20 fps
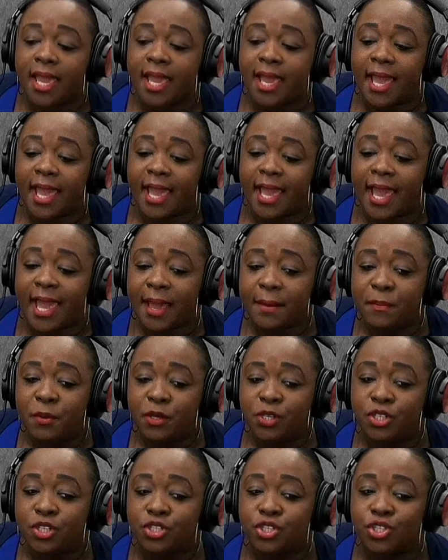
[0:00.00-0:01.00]

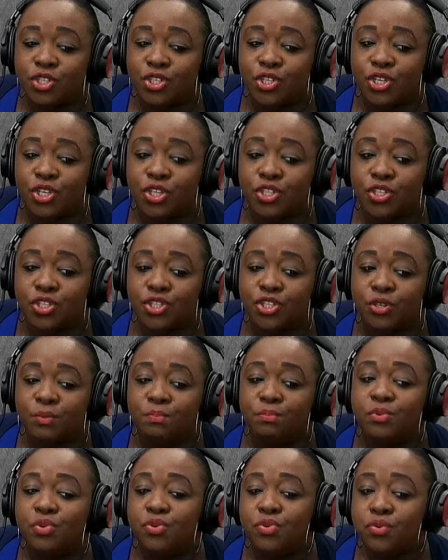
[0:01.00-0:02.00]
able to
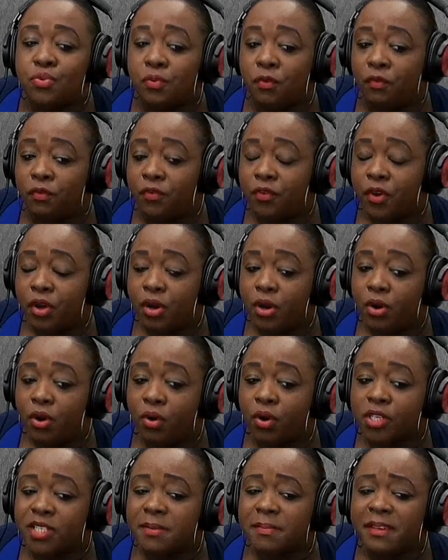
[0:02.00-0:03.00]
move
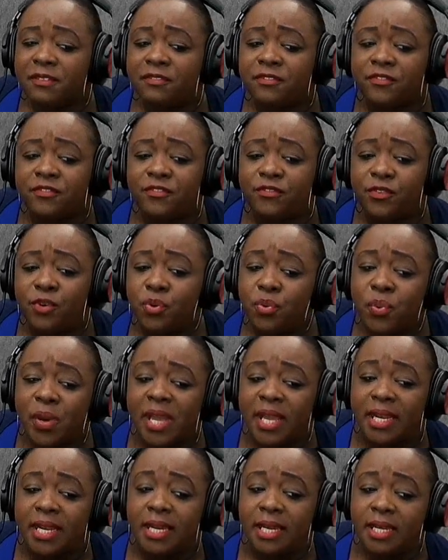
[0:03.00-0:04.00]
or to be
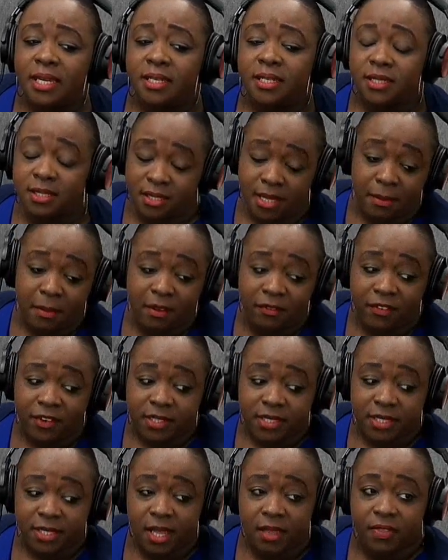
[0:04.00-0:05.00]
fluid, some of
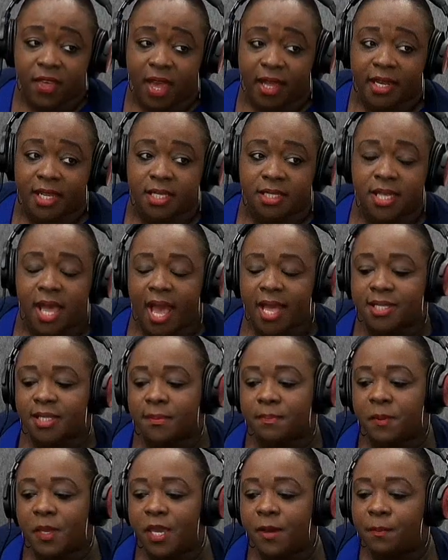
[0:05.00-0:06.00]
us, that is, as a
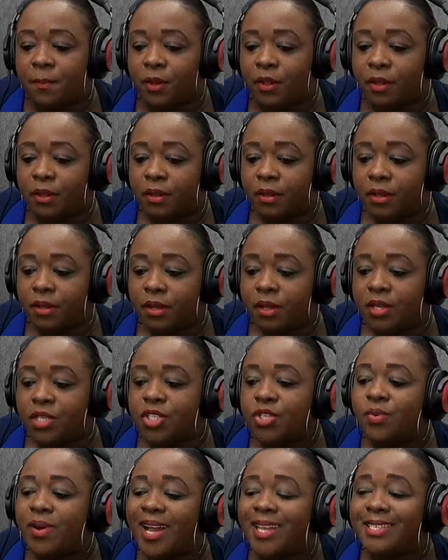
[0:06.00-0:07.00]
people,
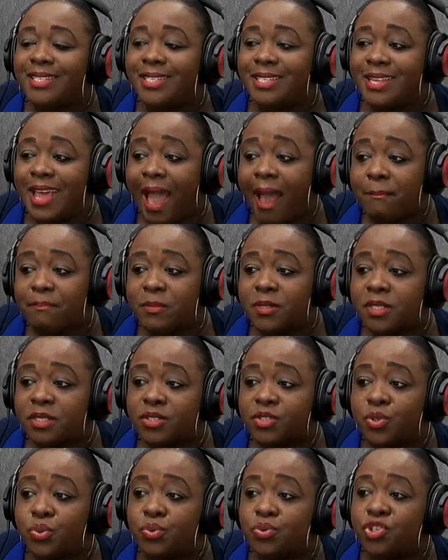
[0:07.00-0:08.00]
to adapt
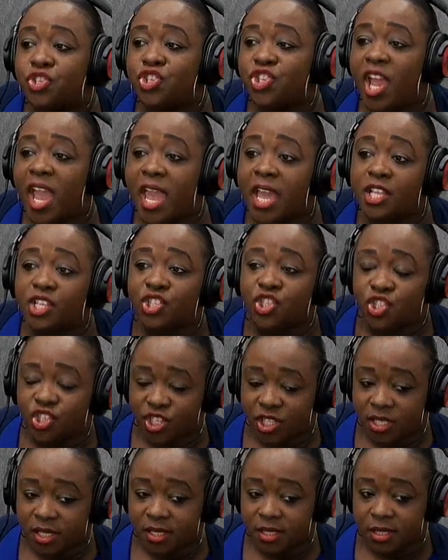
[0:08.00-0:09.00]
to
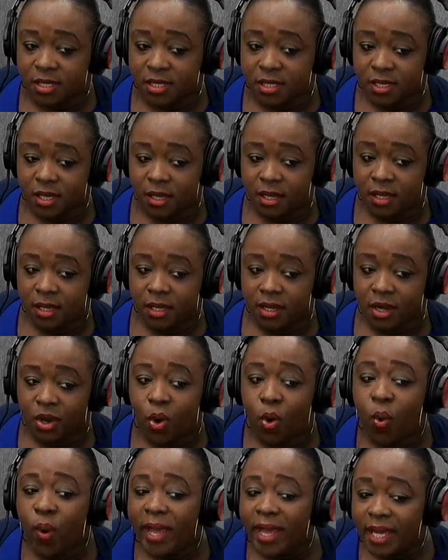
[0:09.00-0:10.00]
changes
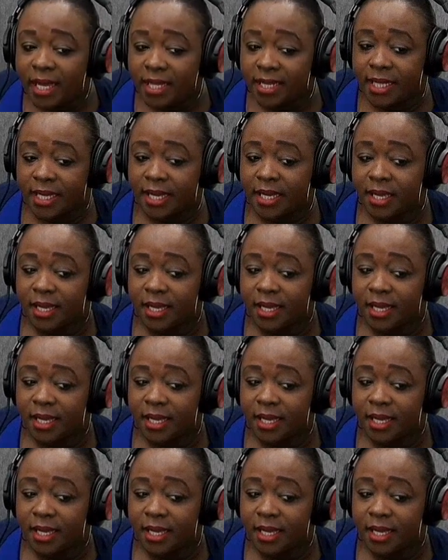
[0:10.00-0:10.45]
quickly.